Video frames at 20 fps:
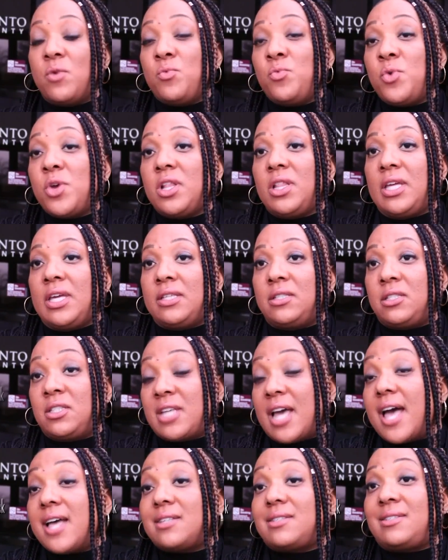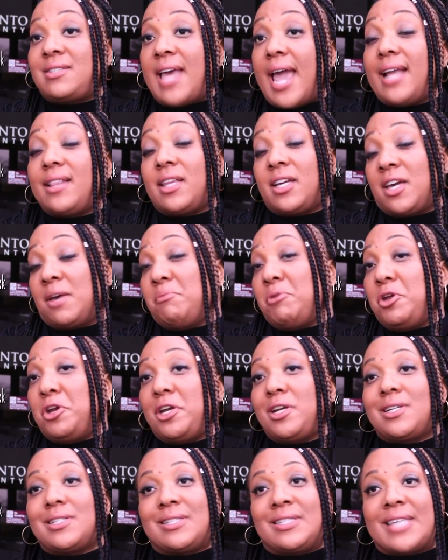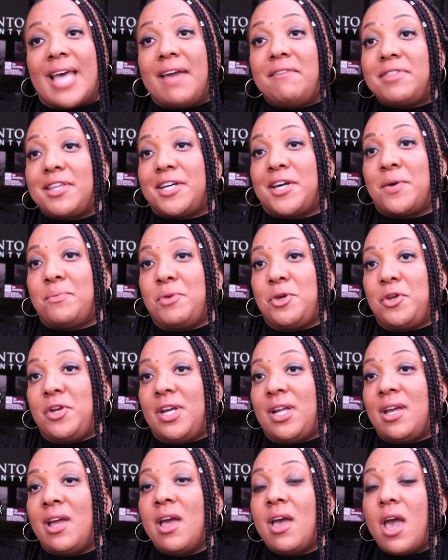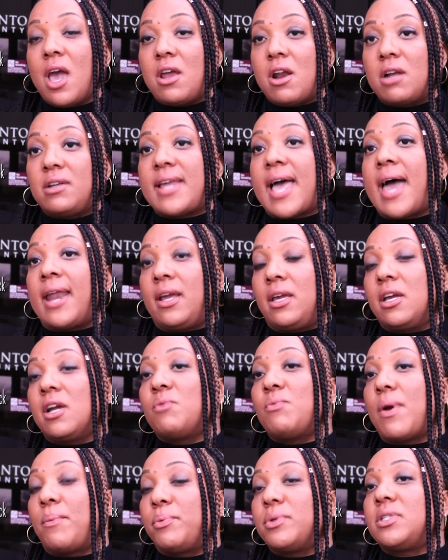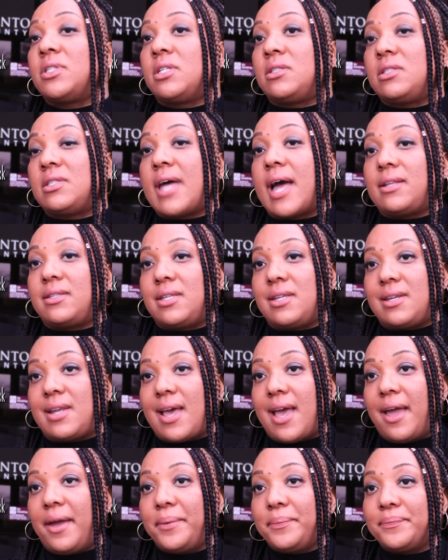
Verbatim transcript: really does take the community to save the community, and our data here represents that today.